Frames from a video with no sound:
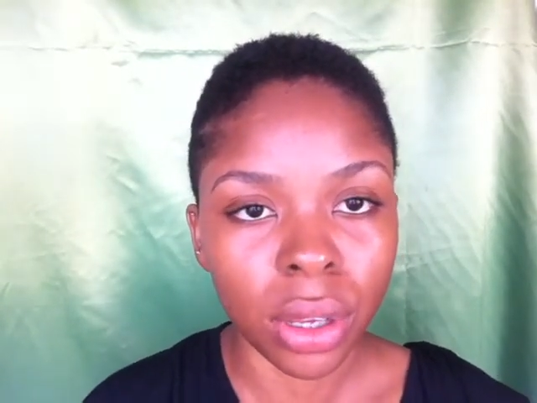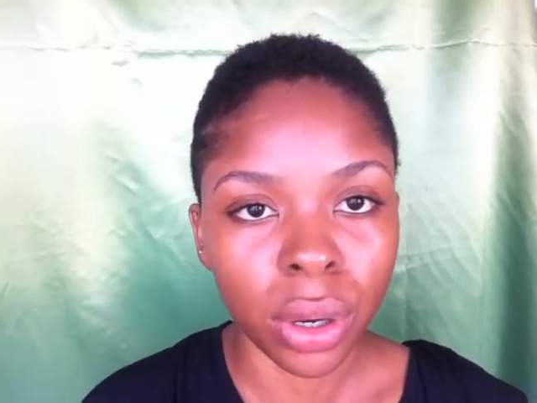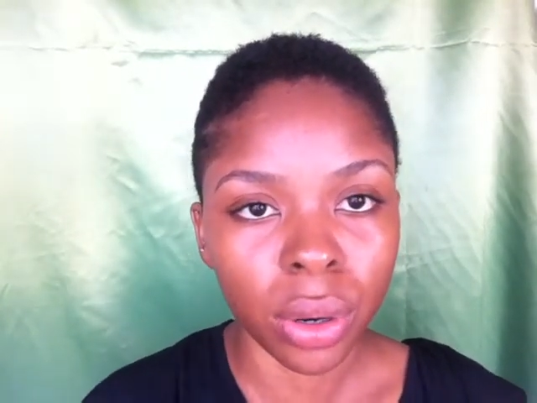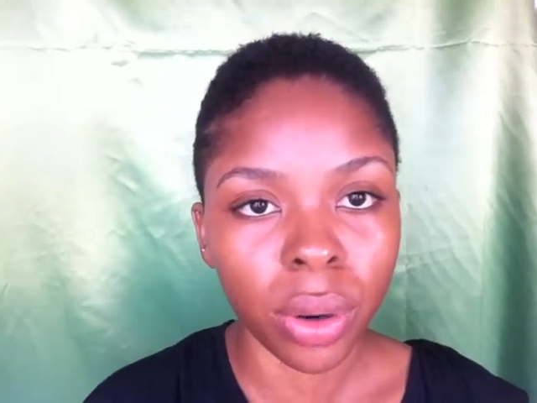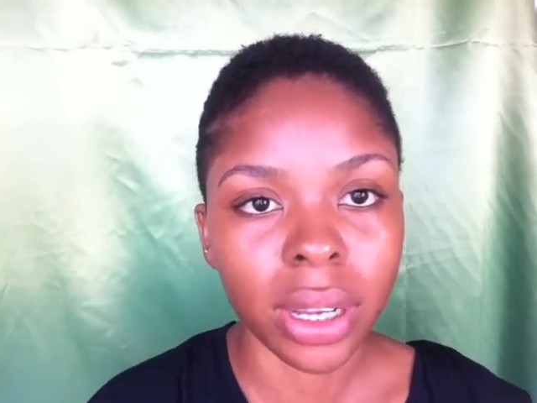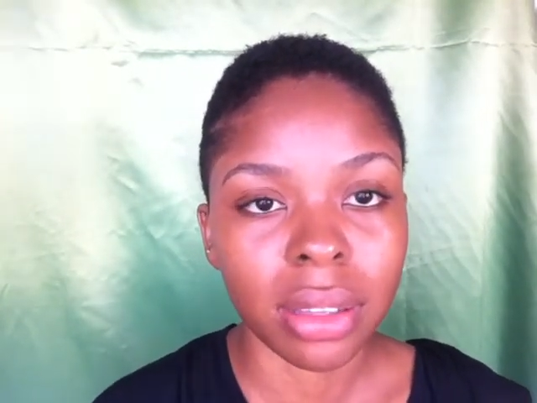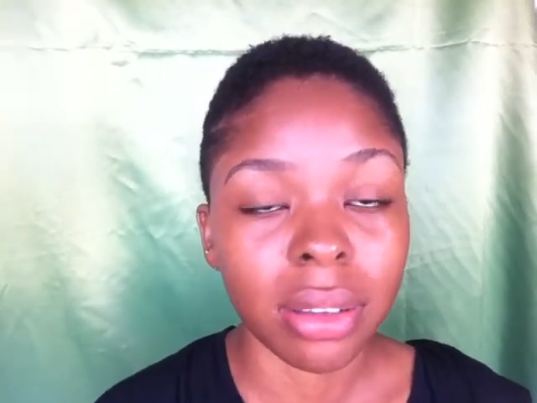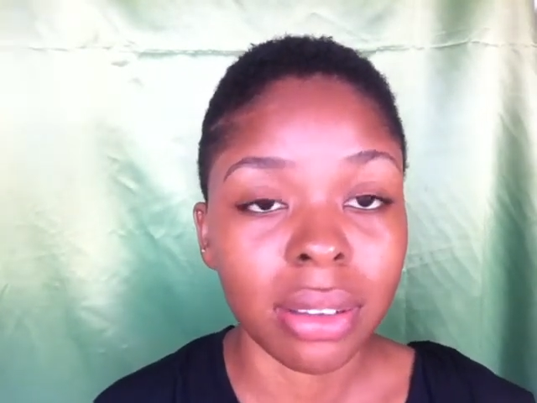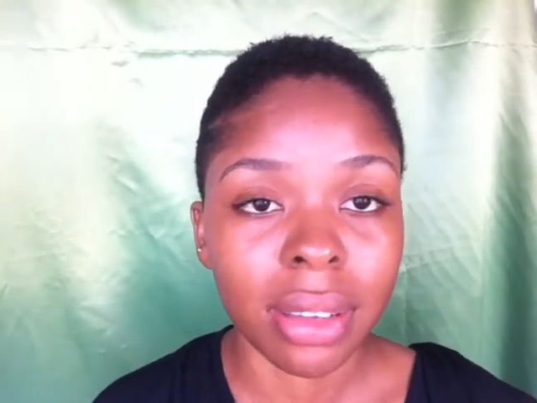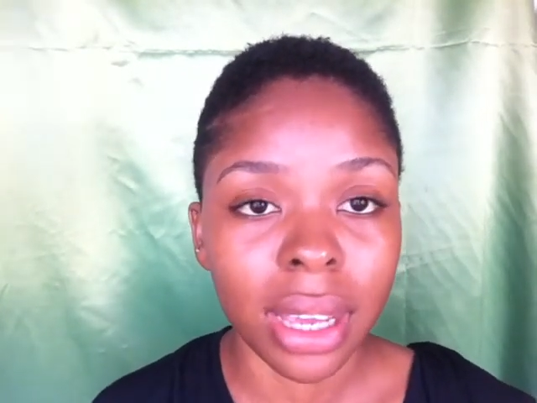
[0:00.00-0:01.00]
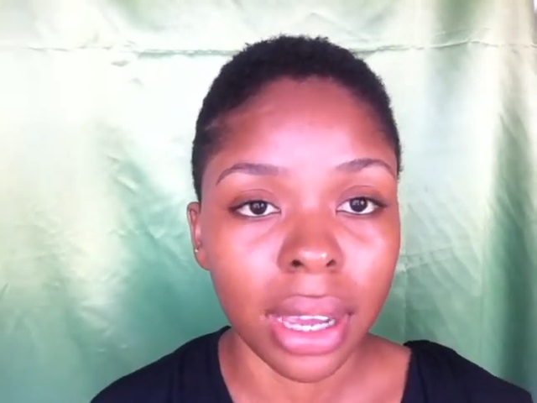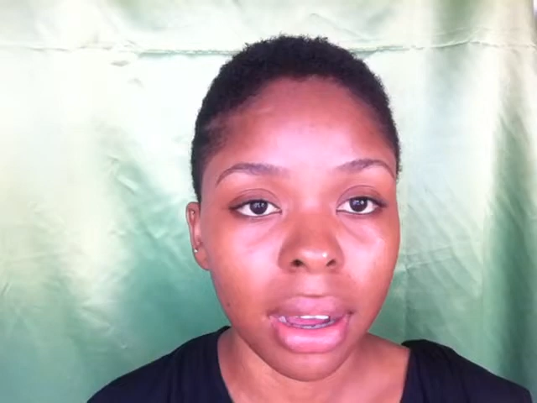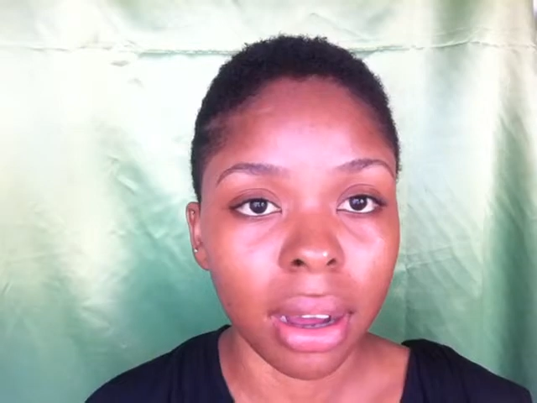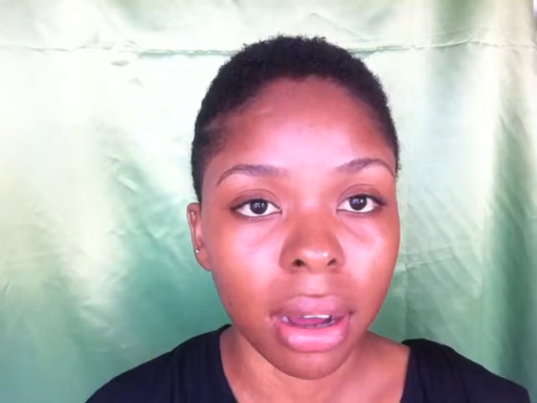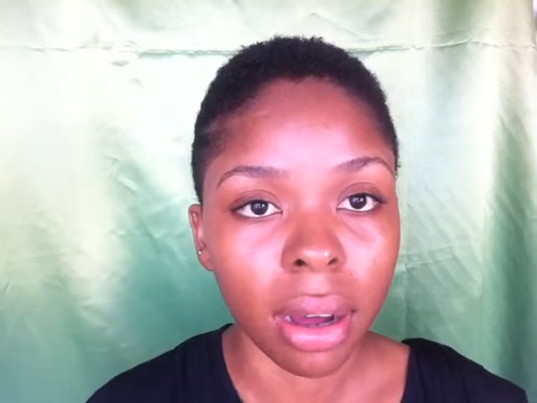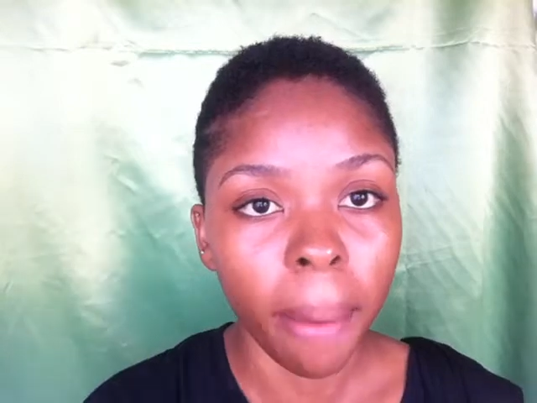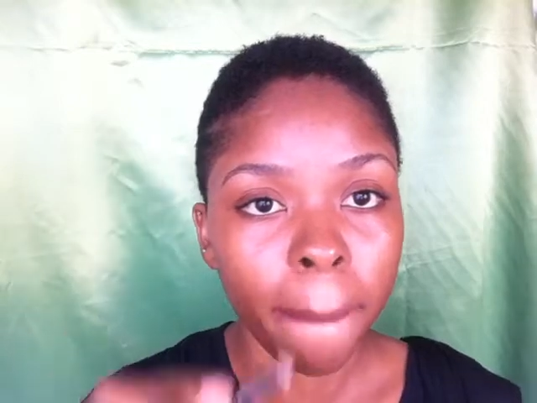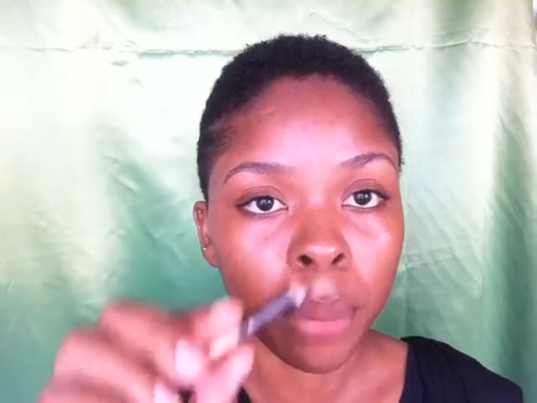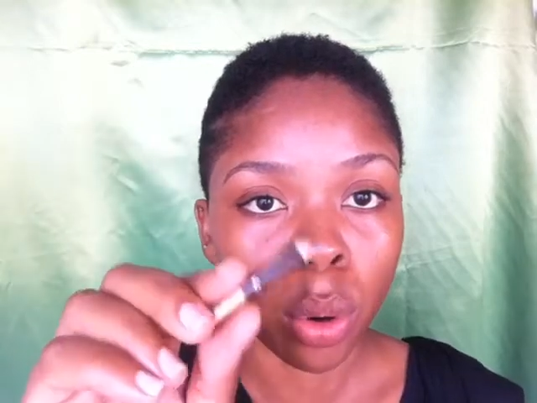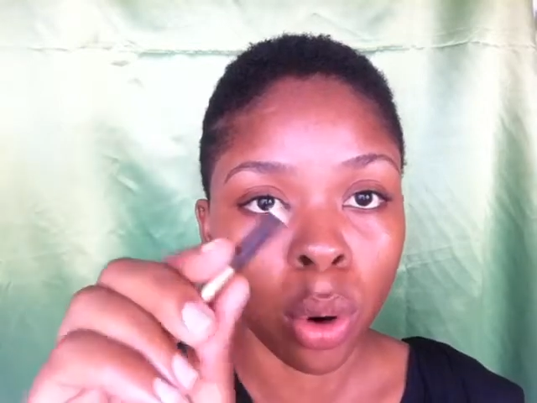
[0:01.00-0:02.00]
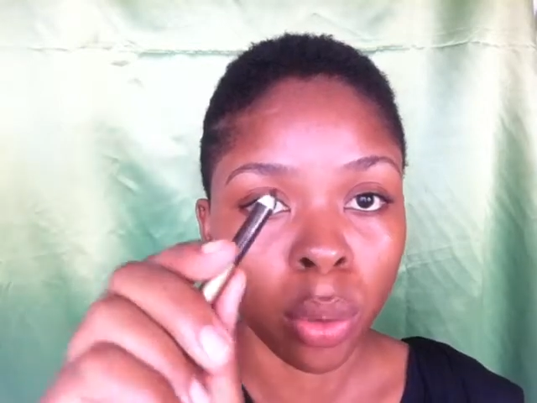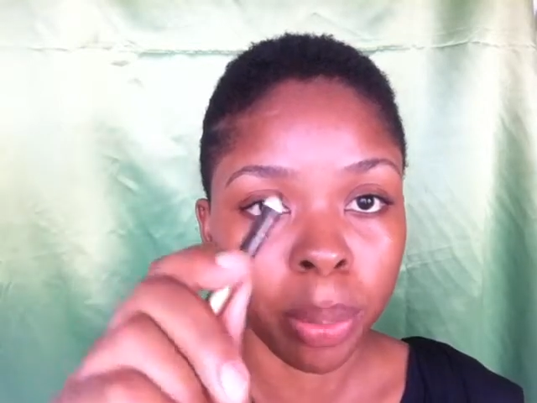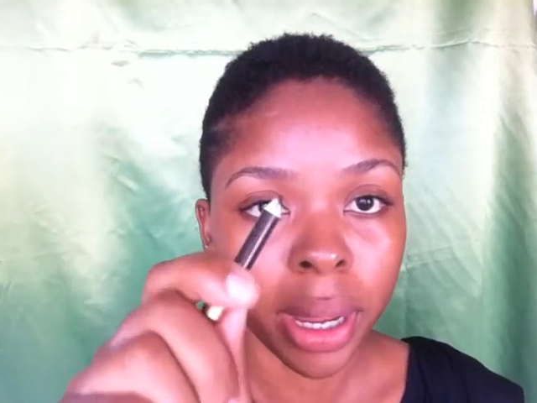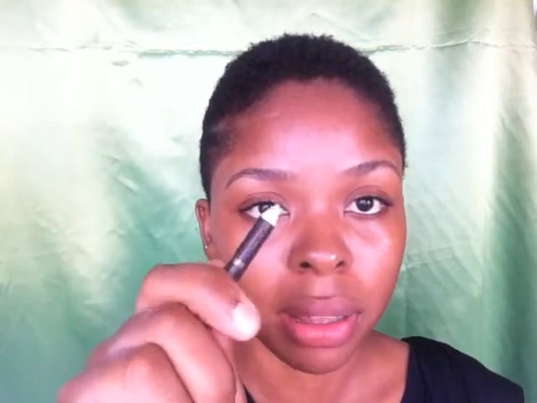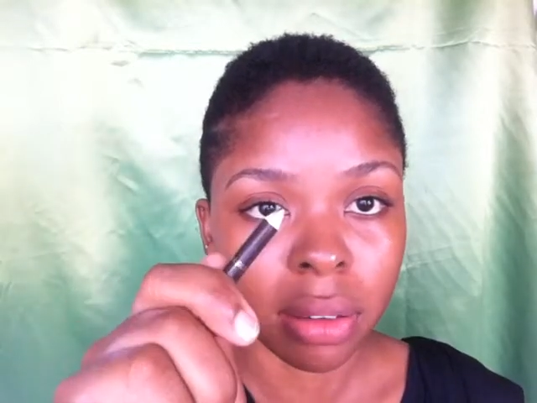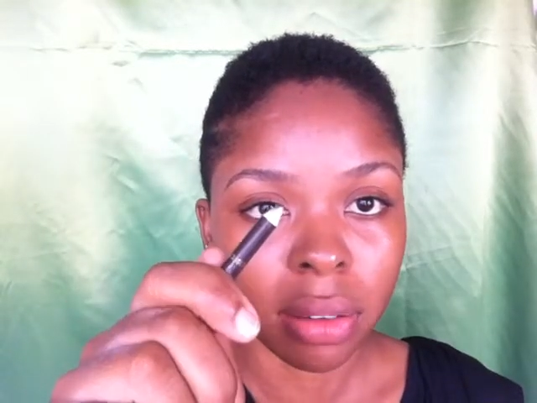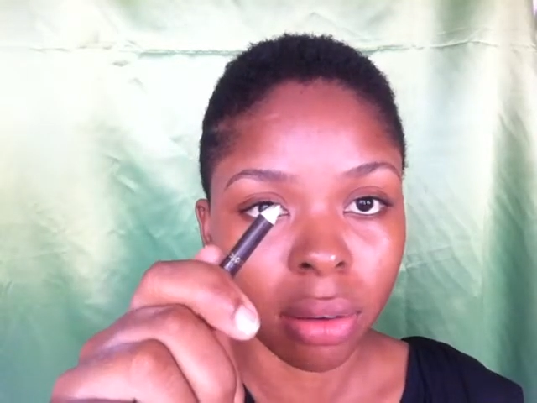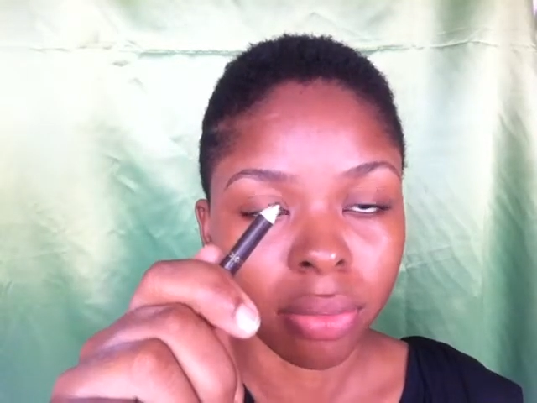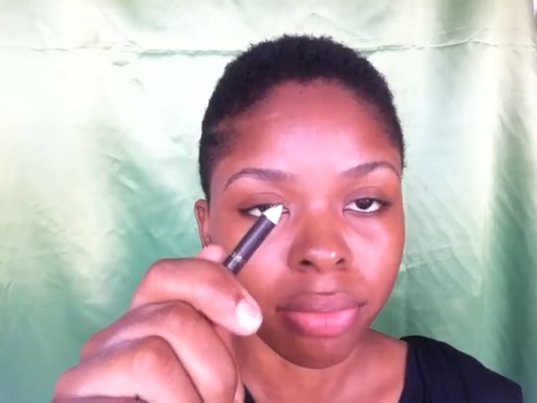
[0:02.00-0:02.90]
you're going to take a brown pencil.